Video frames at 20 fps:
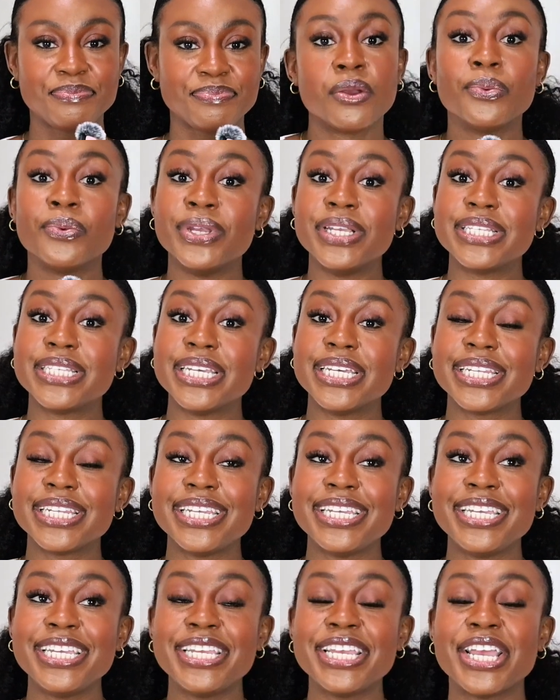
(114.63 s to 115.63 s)

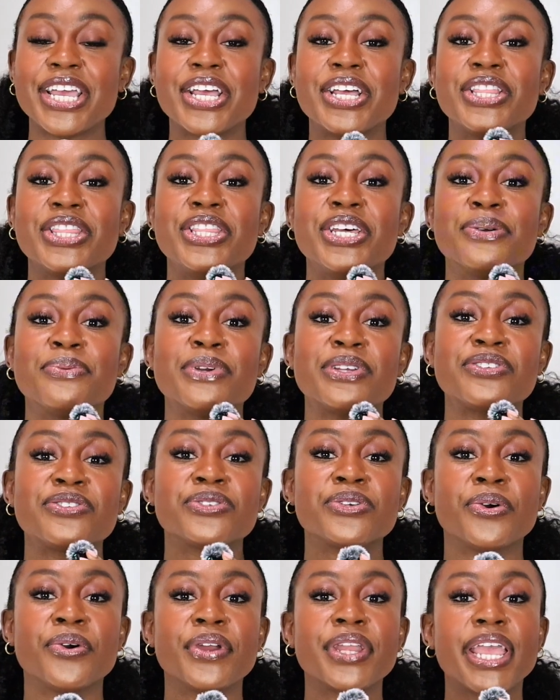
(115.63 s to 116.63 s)
Recently, the
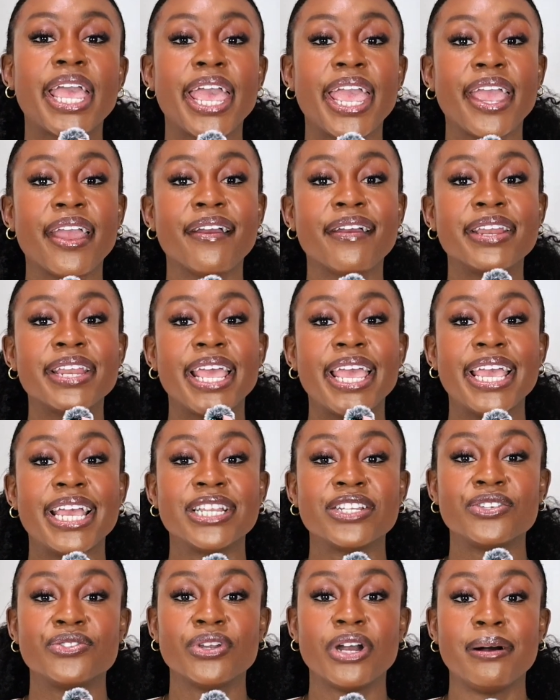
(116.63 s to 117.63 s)
Restoring Hair and
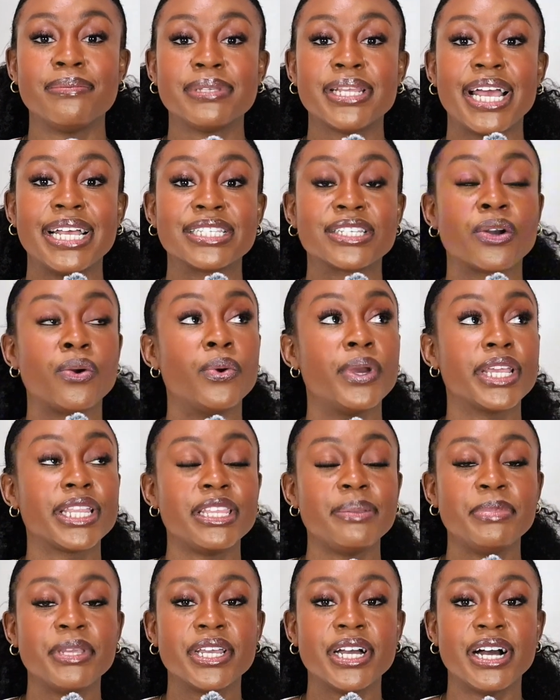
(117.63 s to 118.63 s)
Edge Drops has
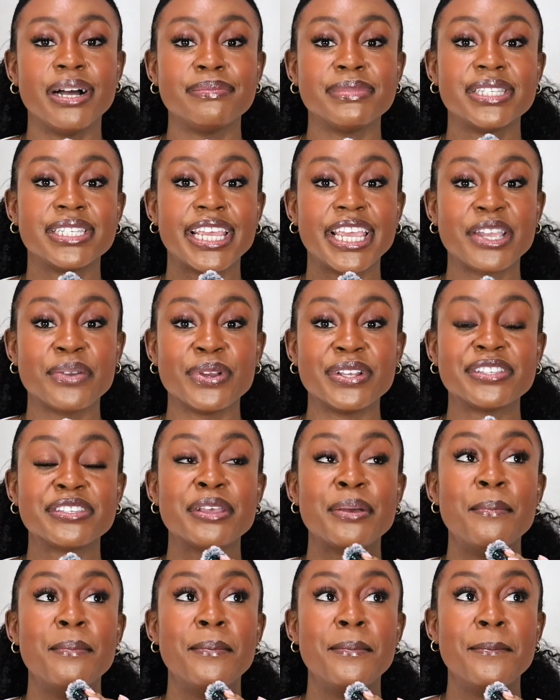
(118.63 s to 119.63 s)
quickly become
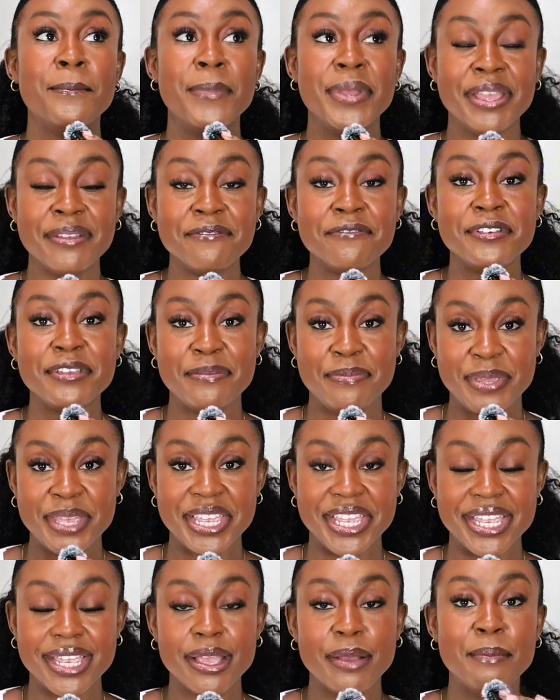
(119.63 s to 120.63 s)
Cecred's
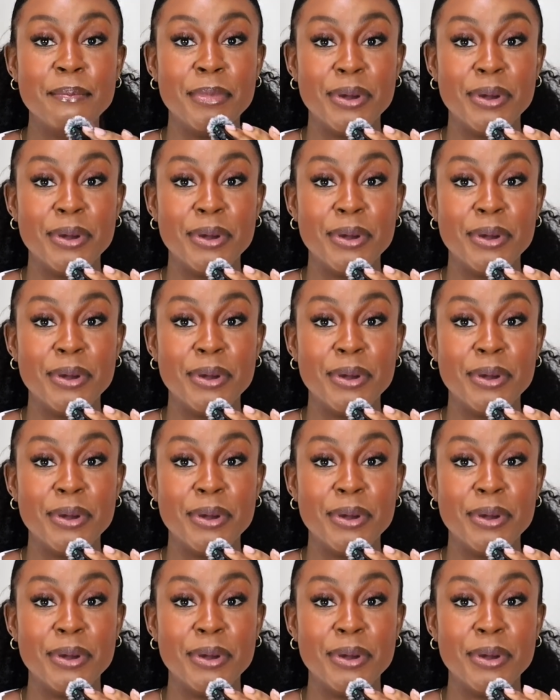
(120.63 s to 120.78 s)
MVP,